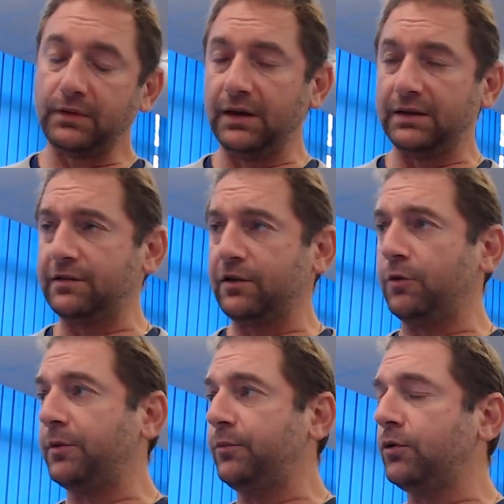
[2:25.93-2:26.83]
it is an
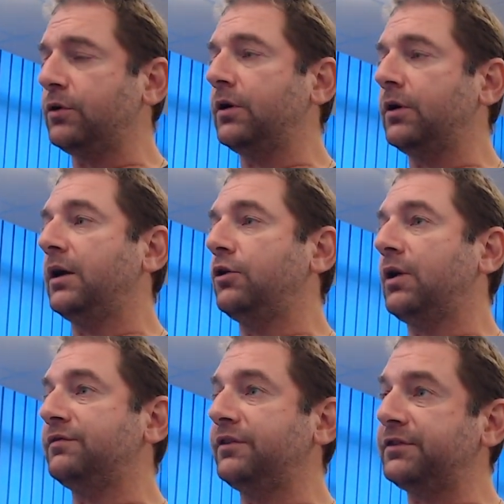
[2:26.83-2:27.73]
open book. You'll
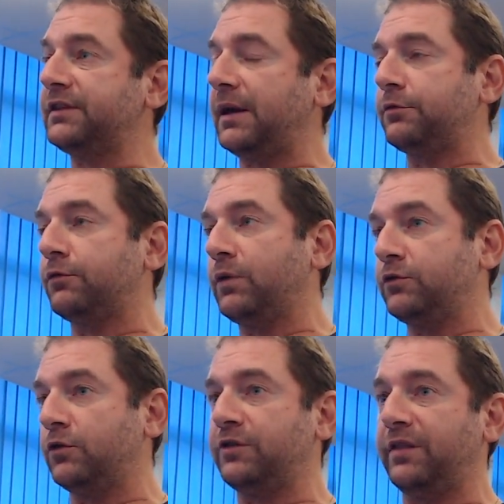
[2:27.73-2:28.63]
have different types of
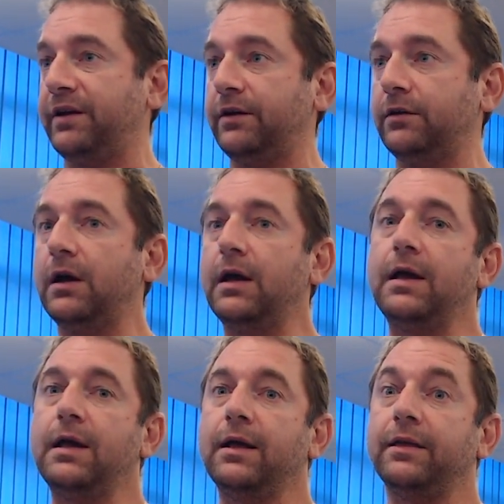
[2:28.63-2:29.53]
questions in there.
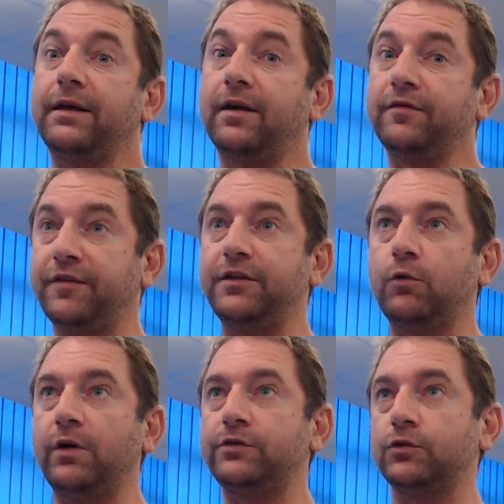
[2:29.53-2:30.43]
There are 50
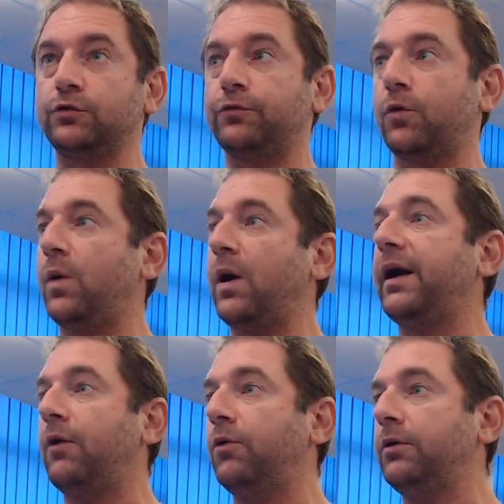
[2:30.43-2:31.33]
questions for 1
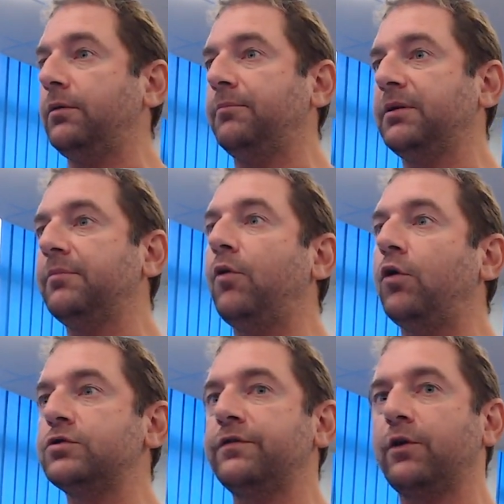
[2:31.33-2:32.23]
hour, but
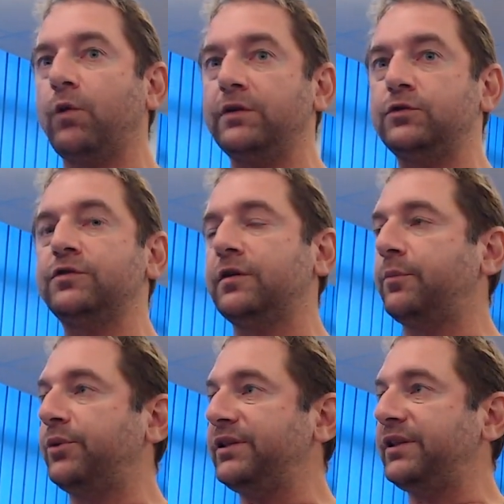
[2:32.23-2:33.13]
most of the questions are
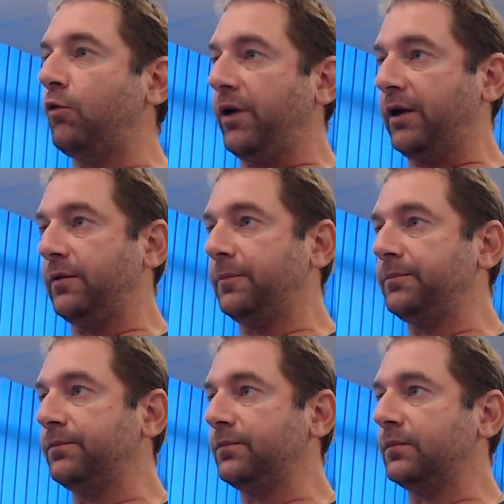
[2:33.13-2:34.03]
pretty quick.
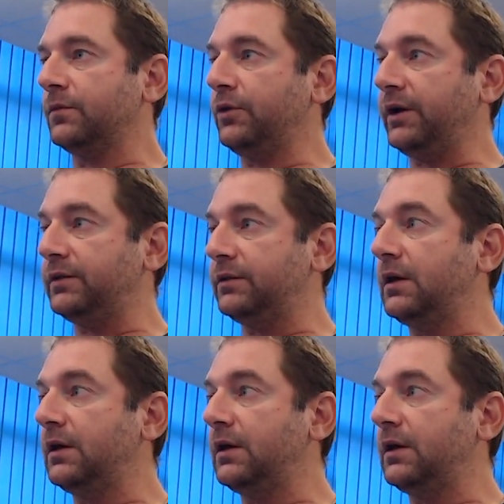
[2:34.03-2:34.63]
All right,